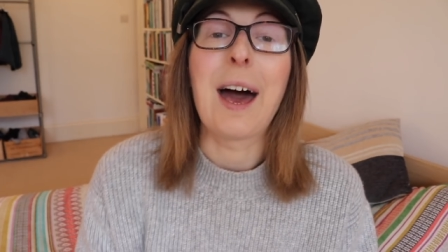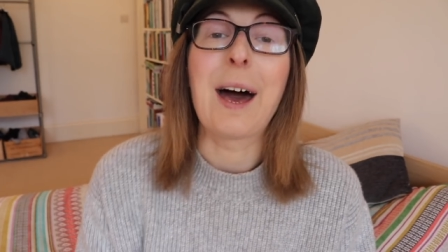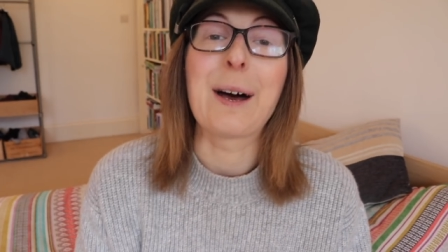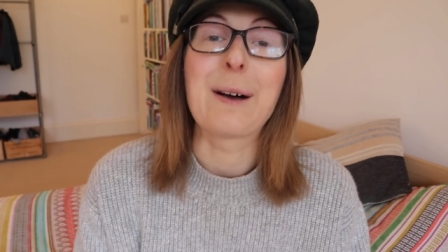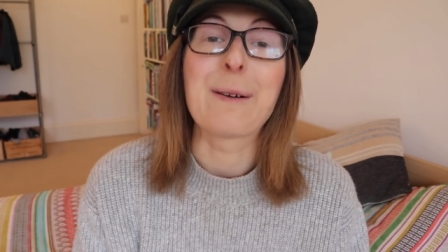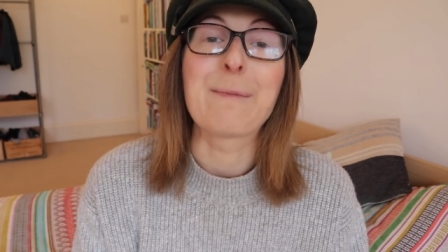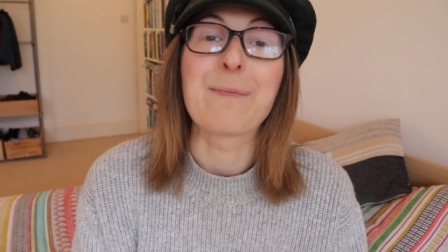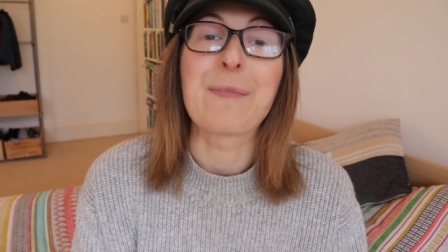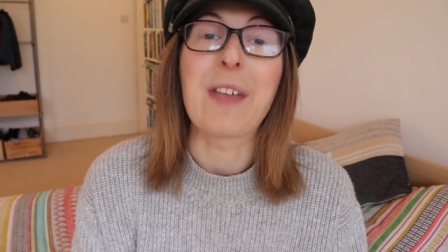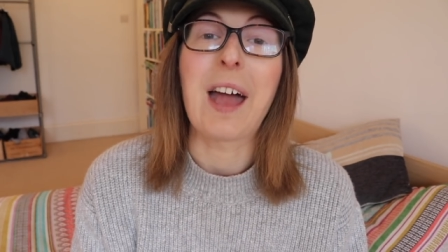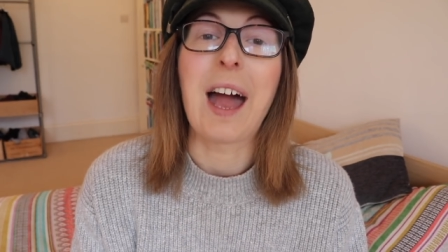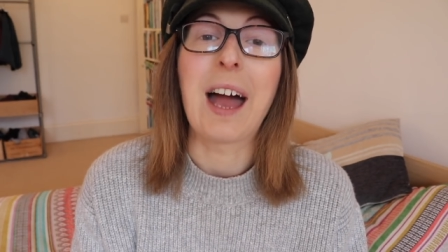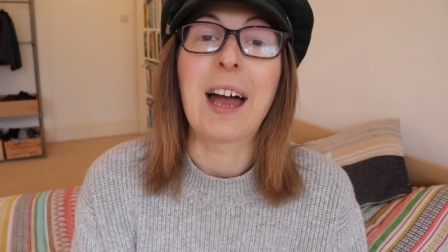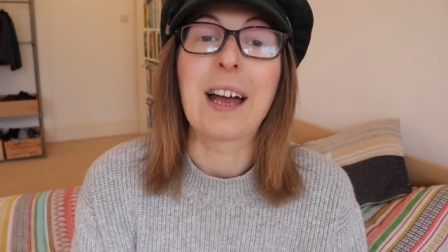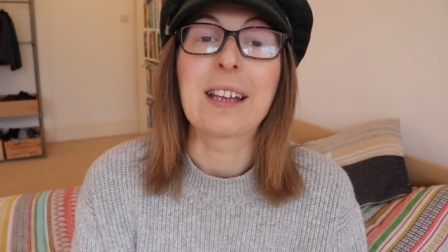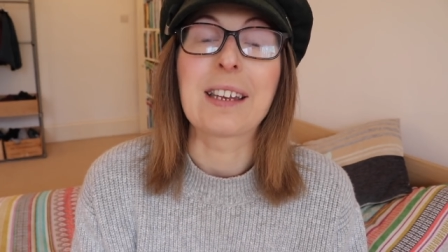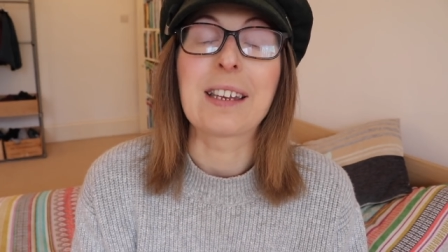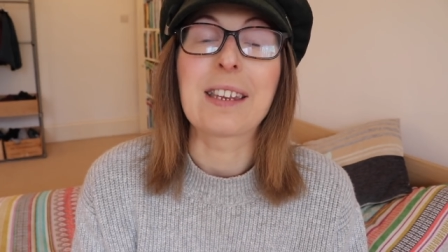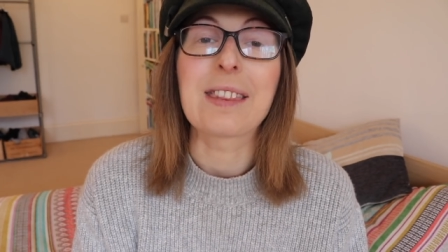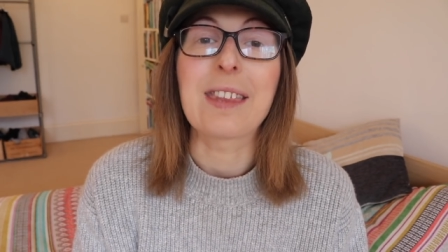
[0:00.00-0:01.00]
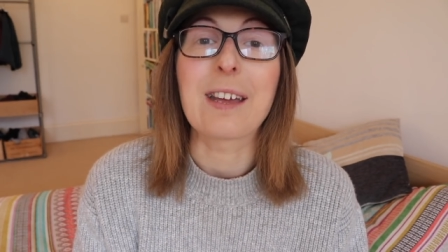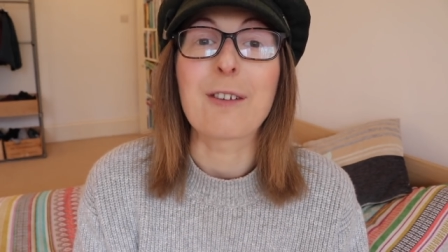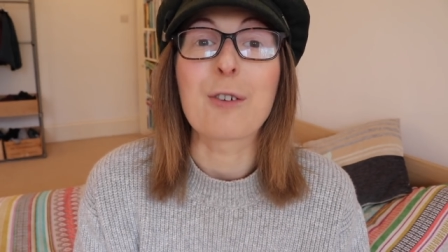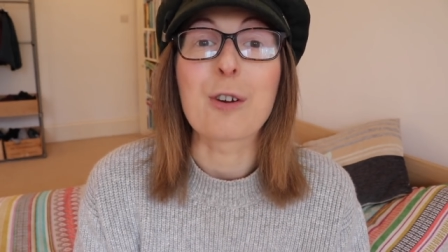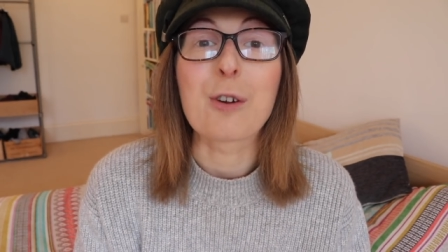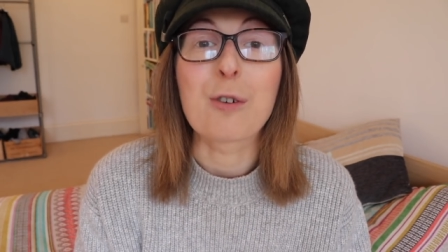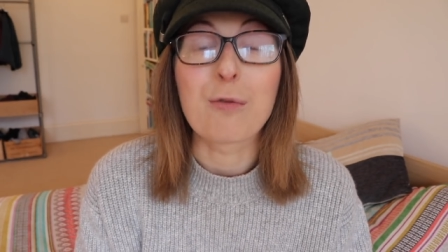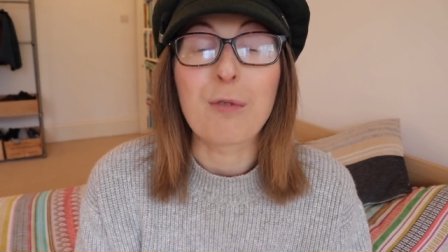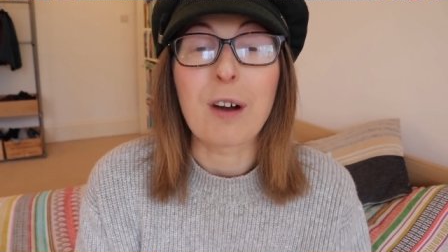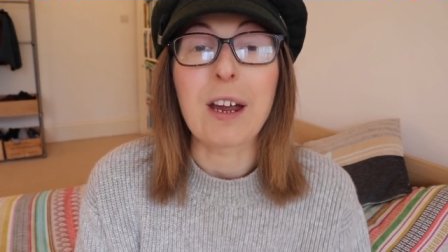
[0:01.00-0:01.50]
And they're
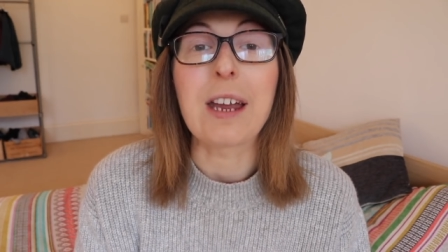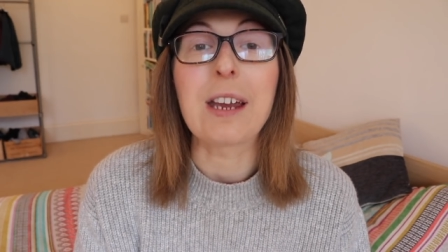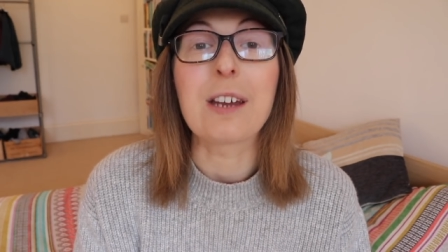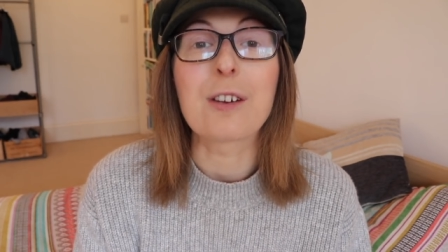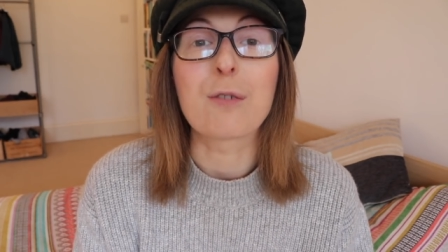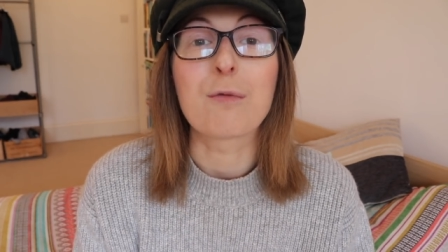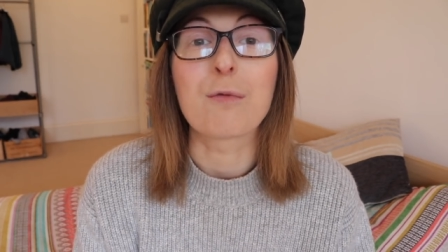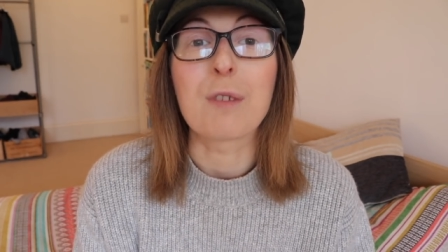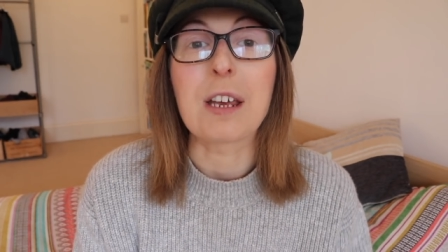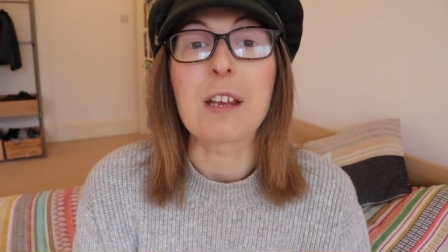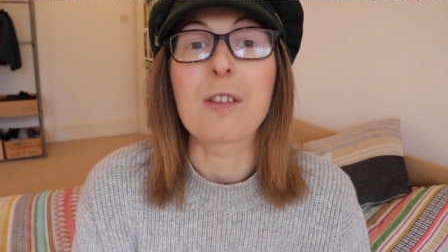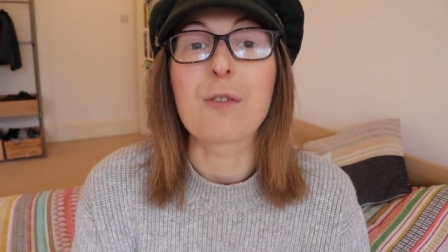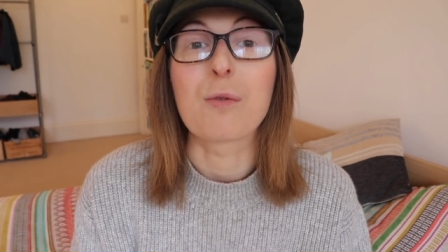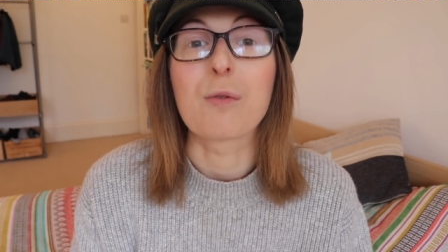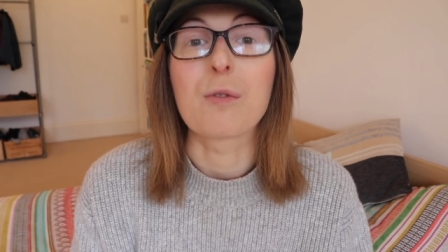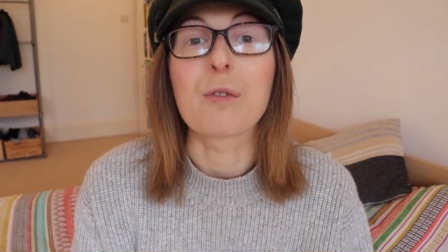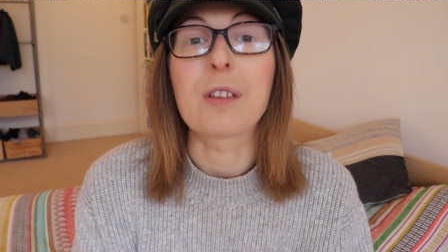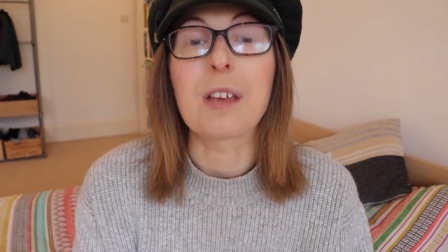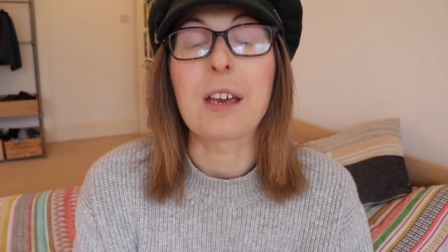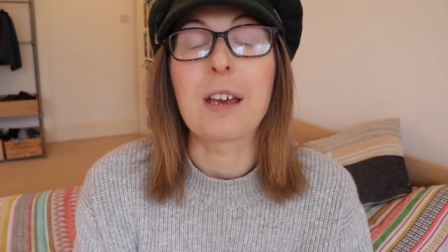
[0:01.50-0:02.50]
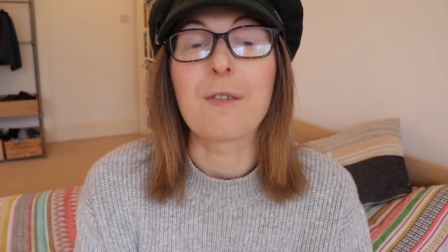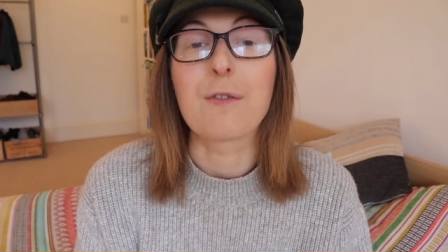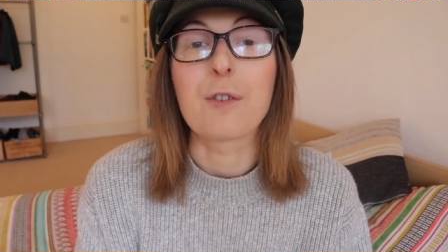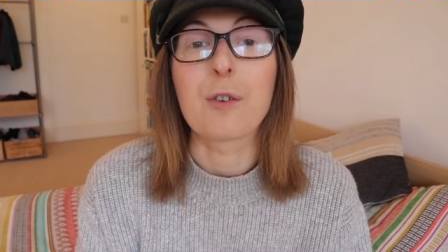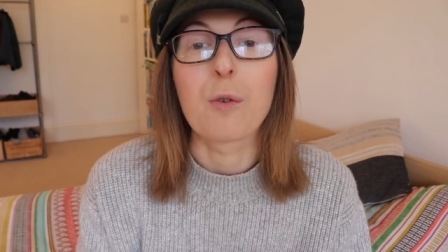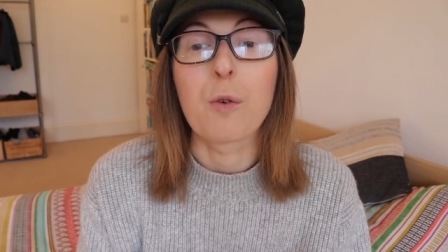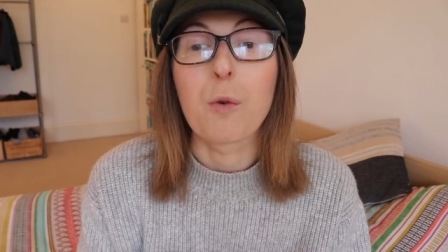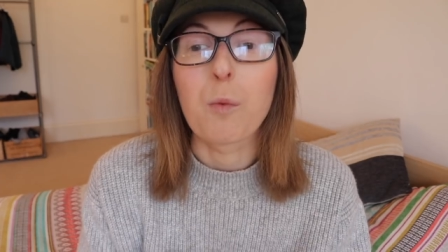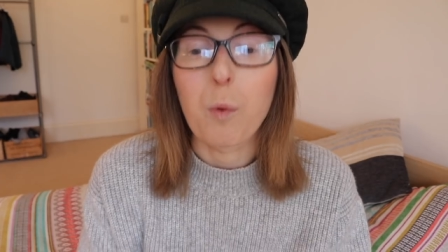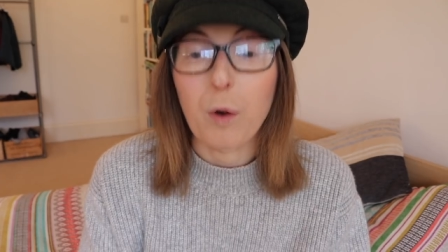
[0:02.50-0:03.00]
a great resource if
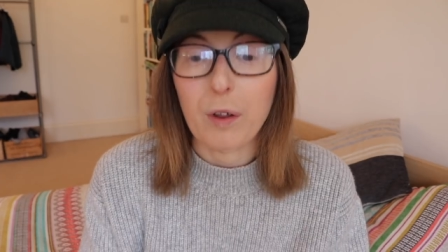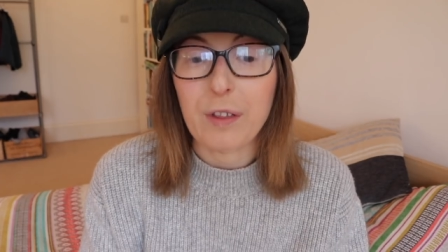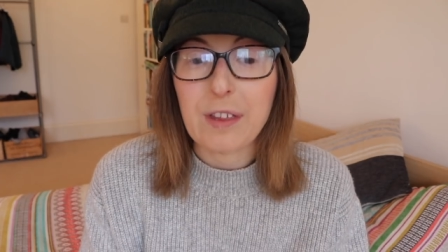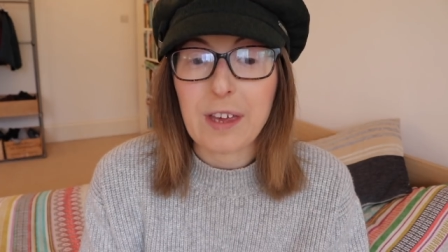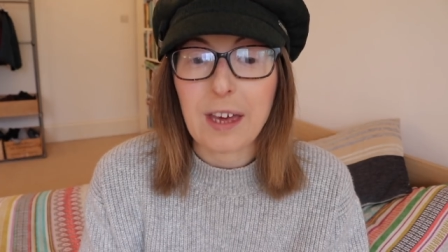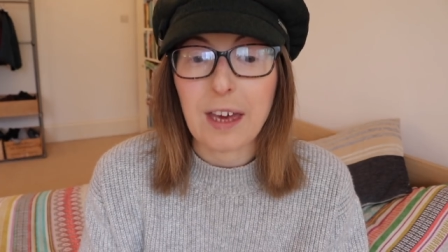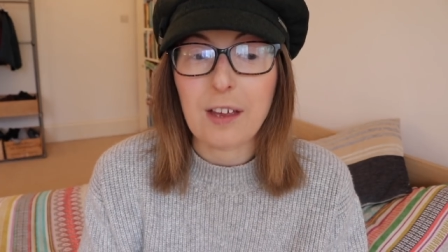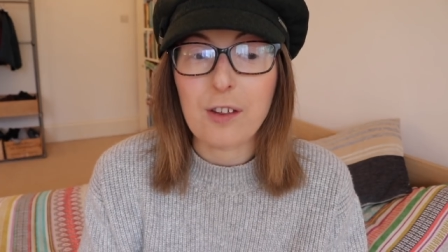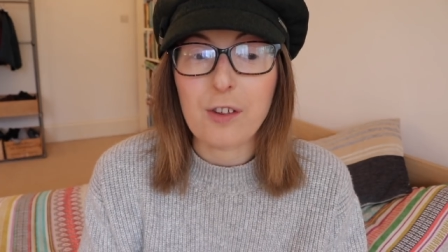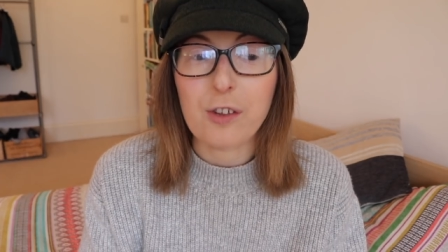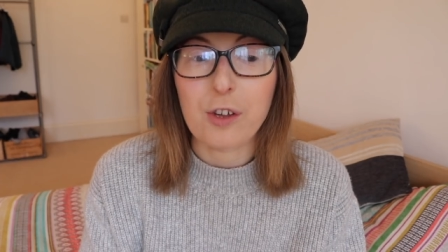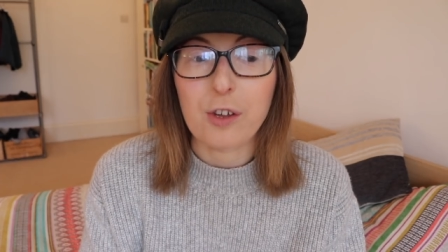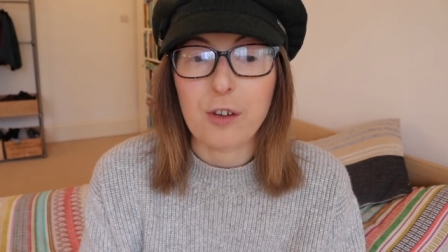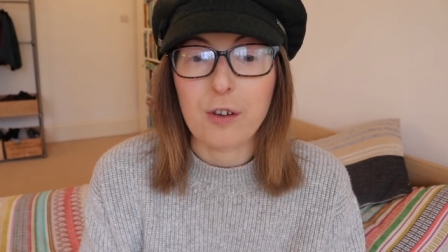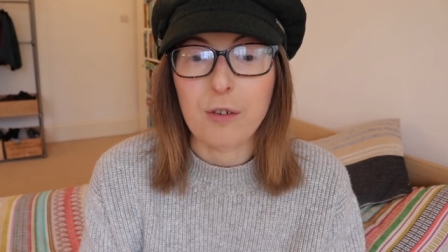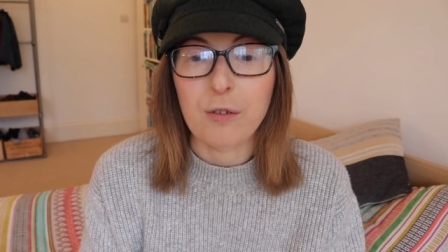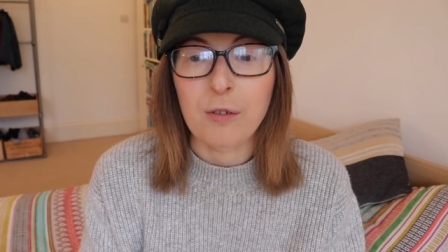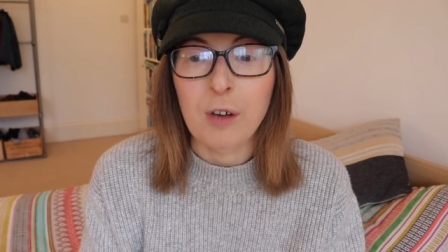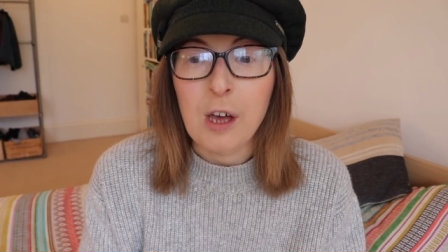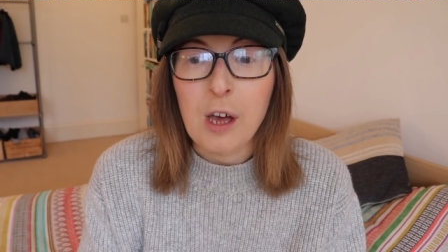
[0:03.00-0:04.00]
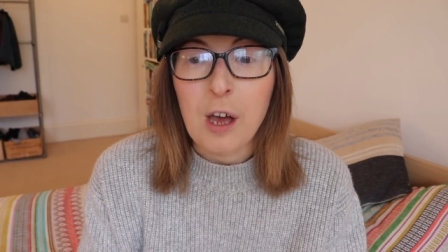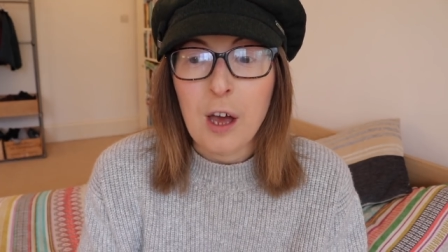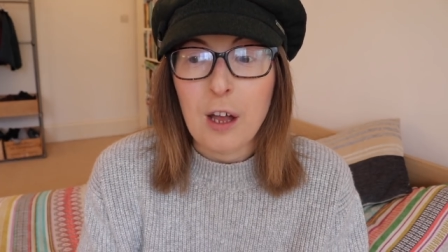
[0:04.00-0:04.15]
you're wanting to